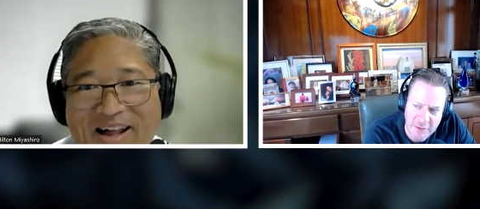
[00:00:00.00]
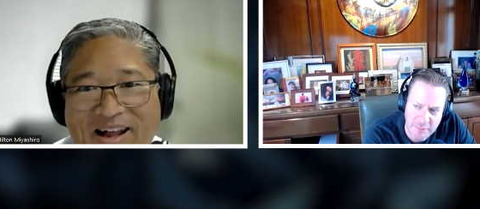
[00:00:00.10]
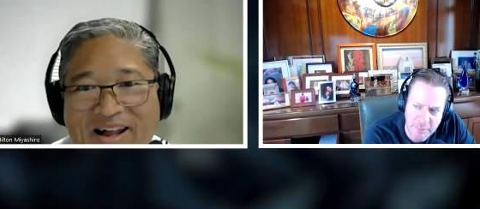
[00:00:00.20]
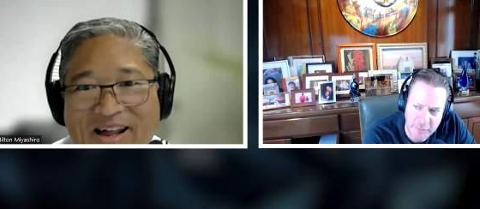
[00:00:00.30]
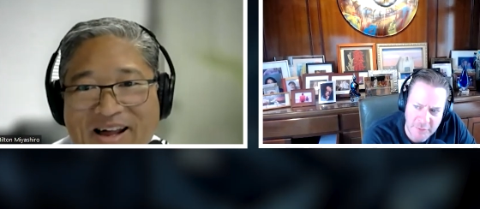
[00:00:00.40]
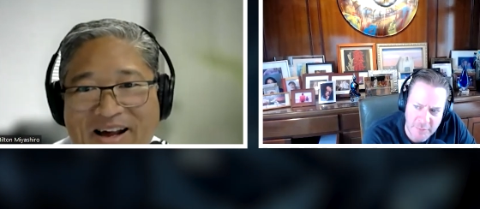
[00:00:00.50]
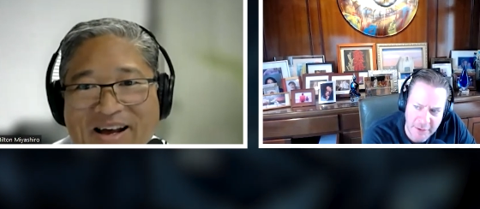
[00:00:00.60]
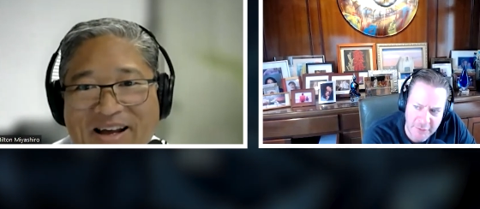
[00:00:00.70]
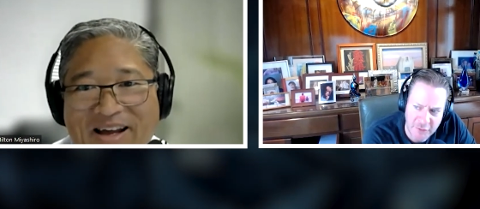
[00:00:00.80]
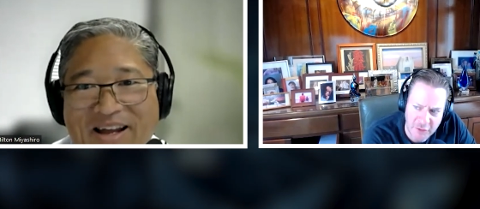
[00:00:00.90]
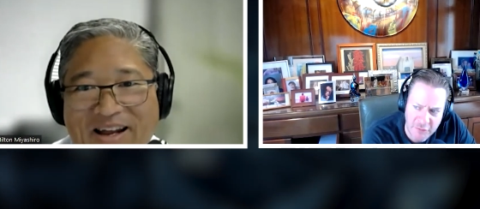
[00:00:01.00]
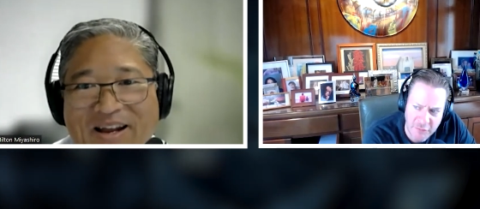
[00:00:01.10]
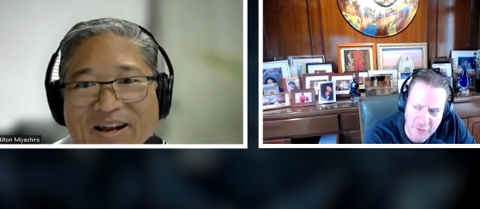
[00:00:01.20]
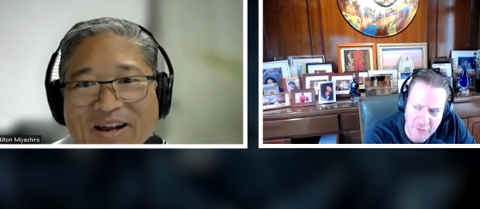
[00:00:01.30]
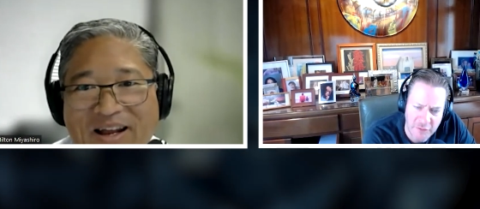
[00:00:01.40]
Speaker 1: to, was it Bear Stearns
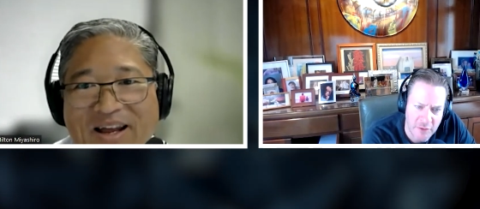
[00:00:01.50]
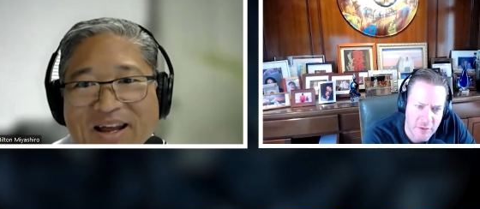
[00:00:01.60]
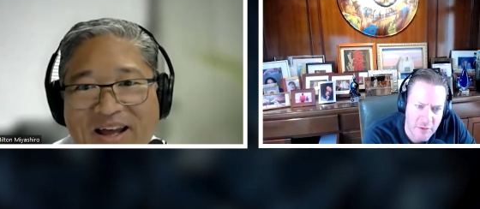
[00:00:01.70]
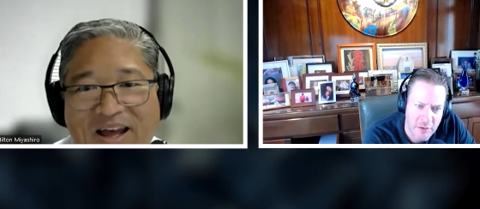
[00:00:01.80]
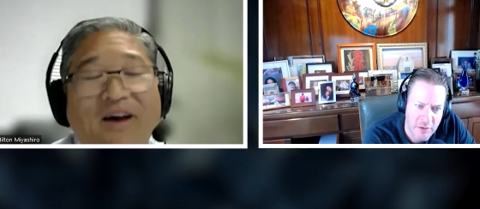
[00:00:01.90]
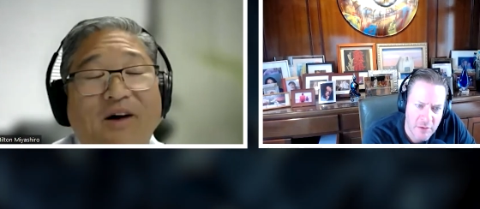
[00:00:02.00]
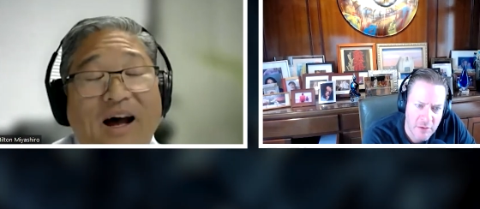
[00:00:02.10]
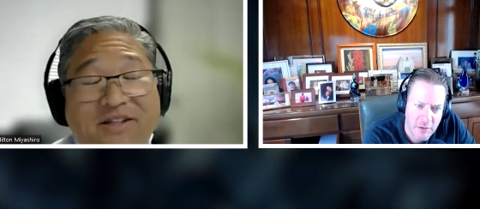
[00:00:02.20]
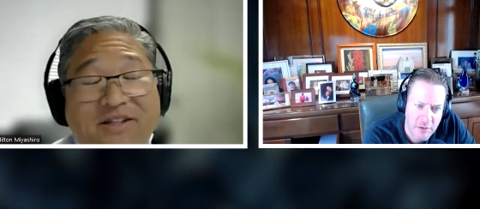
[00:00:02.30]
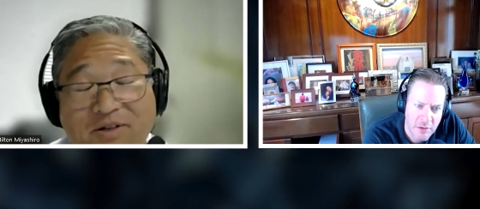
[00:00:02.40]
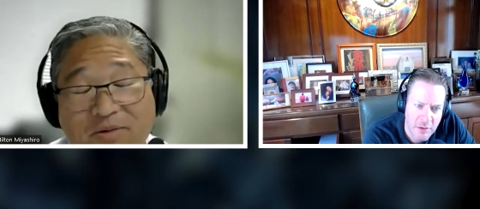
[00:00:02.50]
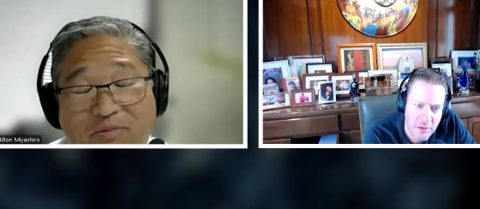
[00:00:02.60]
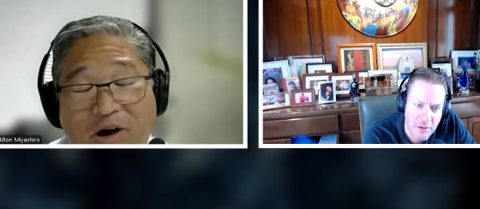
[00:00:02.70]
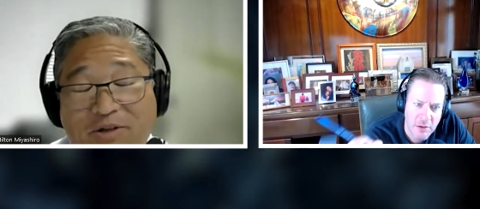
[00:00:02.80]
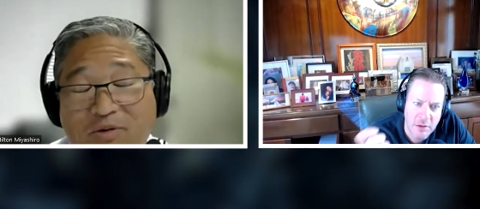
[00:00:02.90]
first?
Speaker 2: Well, actually, I was at
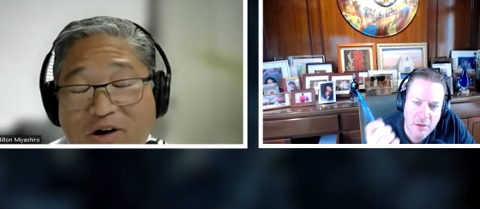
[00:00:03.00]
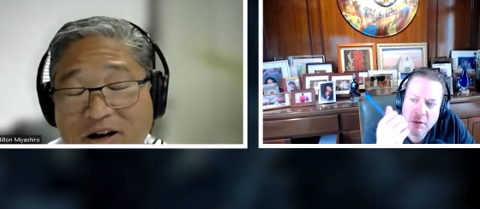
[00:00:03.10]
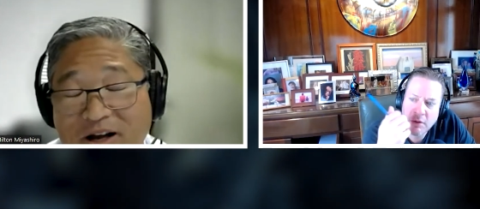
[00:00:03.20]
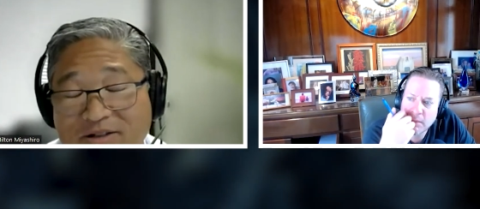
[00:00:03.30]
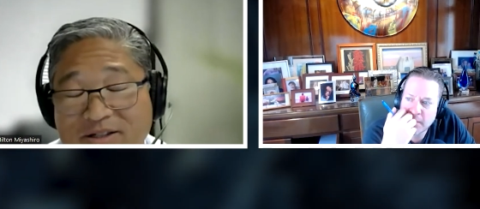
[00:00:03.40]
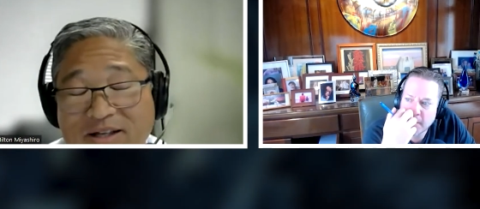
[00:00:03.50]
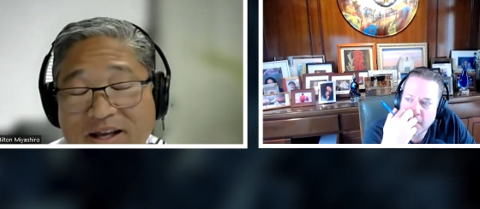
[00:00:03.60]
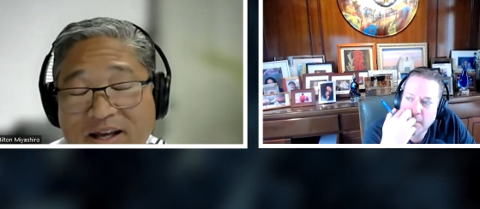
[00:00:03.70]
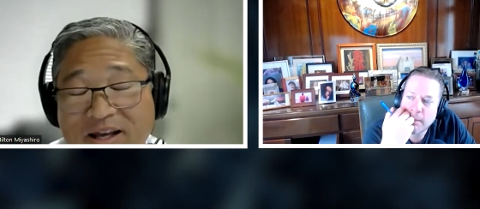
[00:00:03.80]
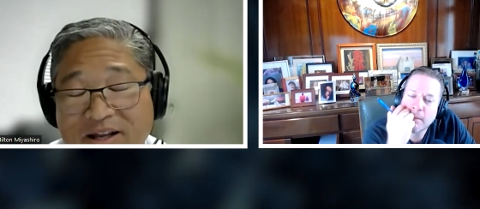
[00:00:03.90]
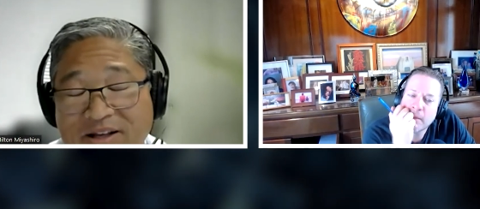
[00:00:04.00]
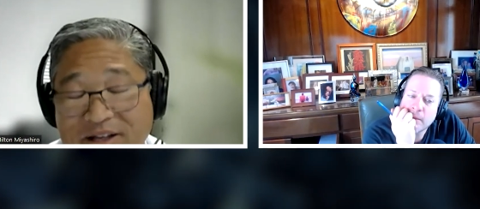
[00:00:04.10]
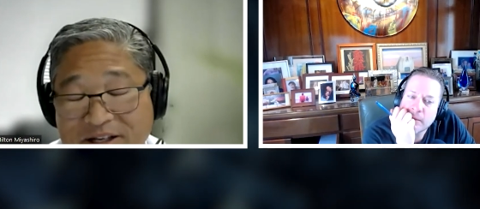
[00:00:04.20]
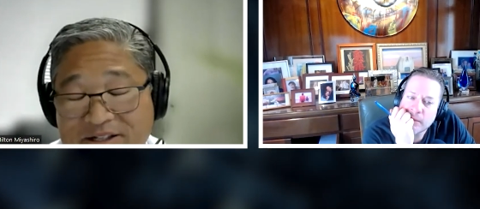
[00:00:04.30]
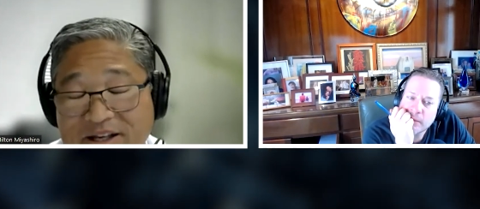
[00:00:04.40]
Price Waterhouse in
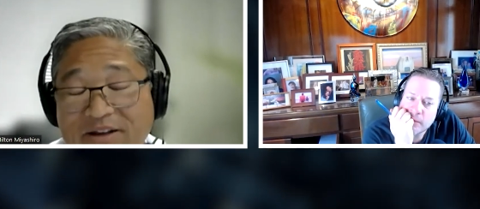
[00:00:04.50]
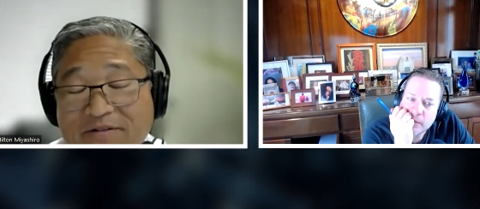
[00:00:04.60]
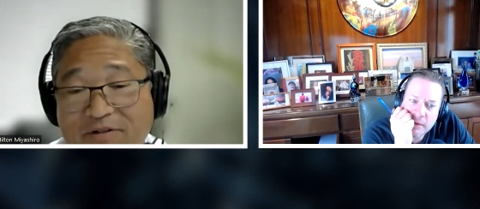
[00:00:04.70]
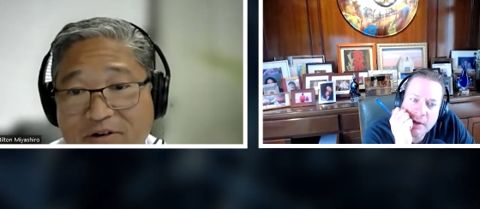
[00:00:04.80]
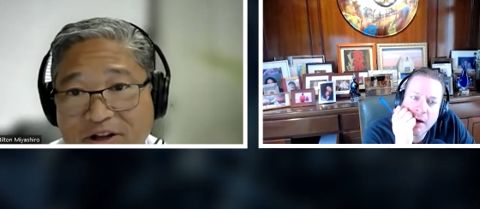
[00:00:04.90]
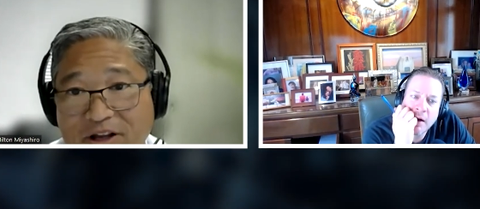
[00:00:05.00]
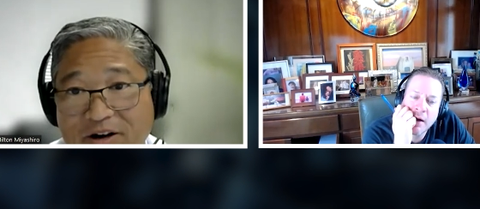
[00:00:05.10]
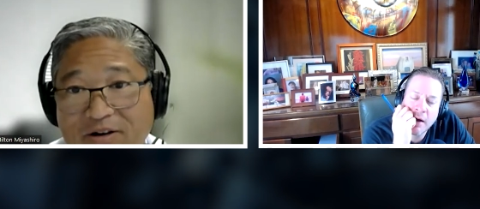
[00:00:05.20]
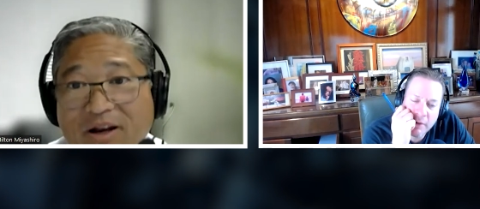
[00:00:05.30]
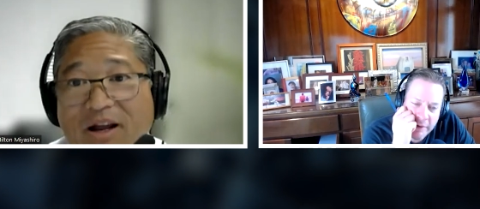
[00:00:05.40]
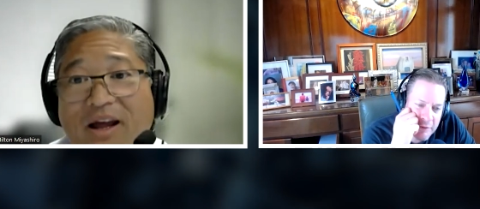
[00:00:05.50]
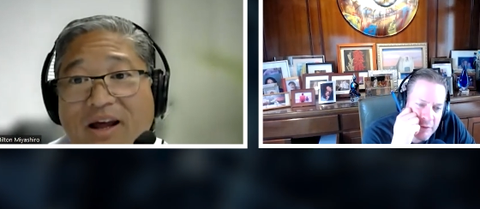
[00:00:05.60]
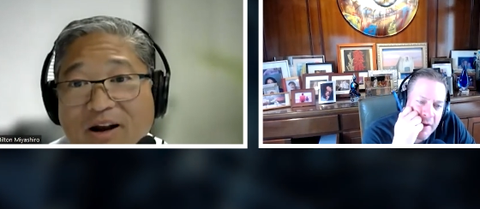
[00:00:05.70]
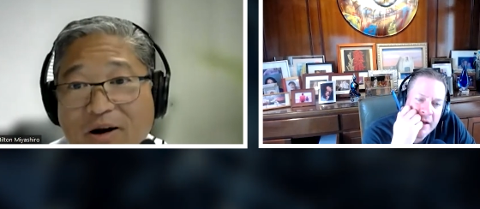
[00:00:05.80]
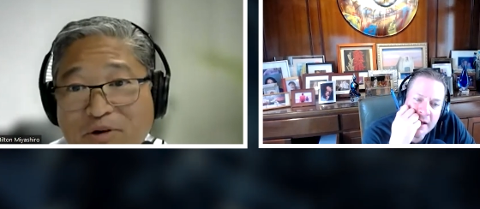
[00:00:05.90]
DC for a year and
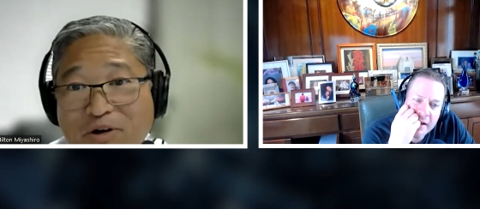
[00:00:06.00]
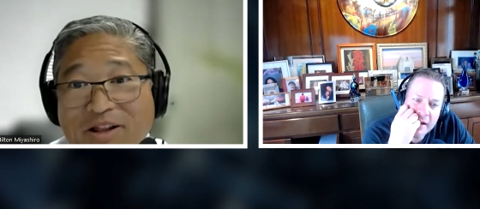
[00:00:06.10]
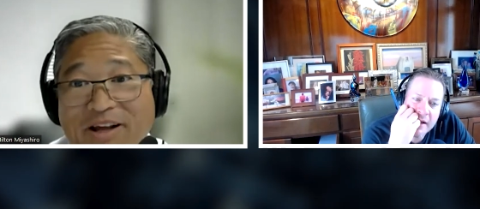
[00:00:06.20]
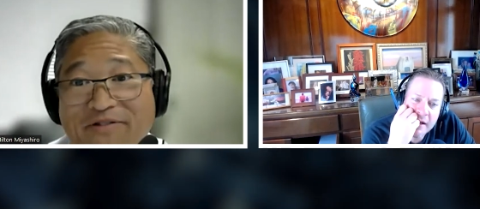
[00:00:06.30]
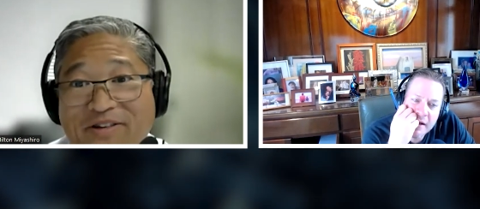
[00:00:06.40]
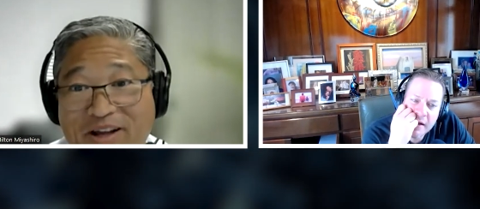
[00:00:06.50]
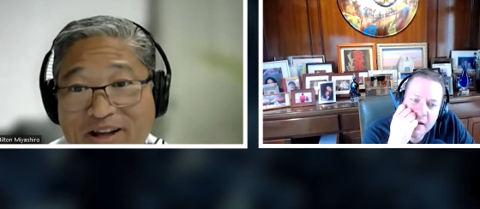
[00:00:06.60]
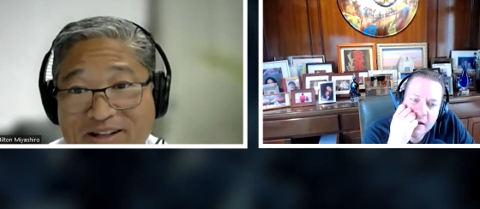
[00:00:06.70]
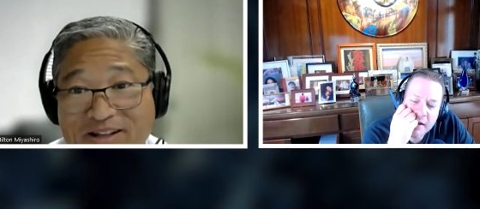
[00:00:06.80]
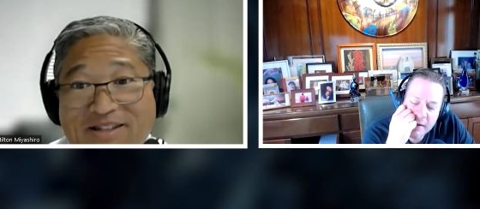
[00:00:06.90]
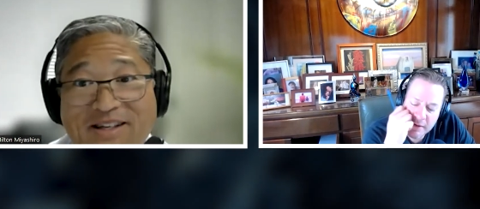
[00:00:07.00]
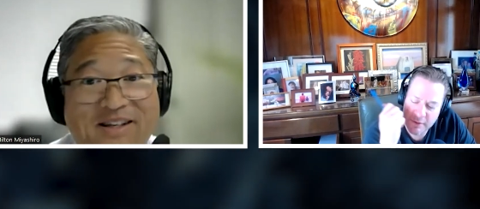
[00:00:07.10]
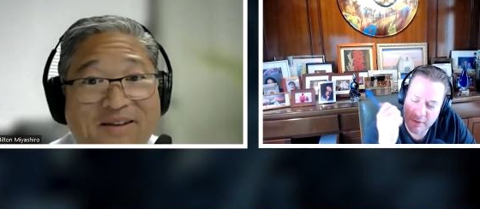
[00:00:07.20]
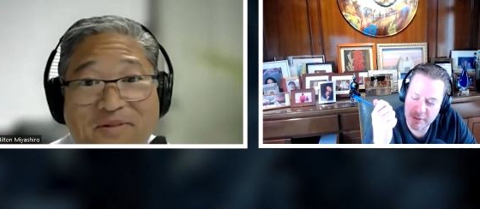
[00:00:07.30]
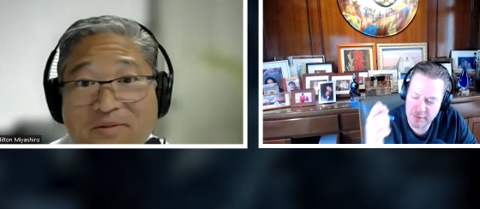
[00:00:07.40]
uprooted the kids.
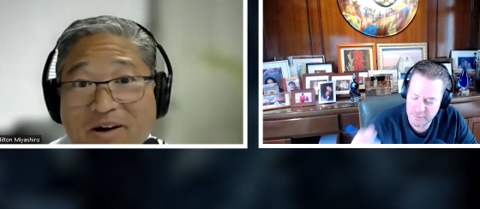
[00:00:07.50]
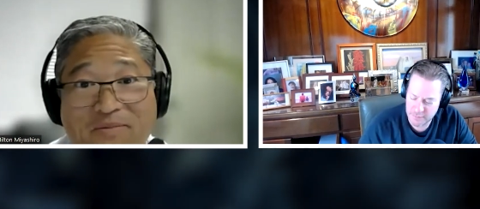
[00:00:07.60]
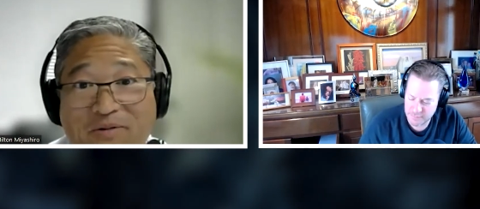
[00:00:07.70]
And my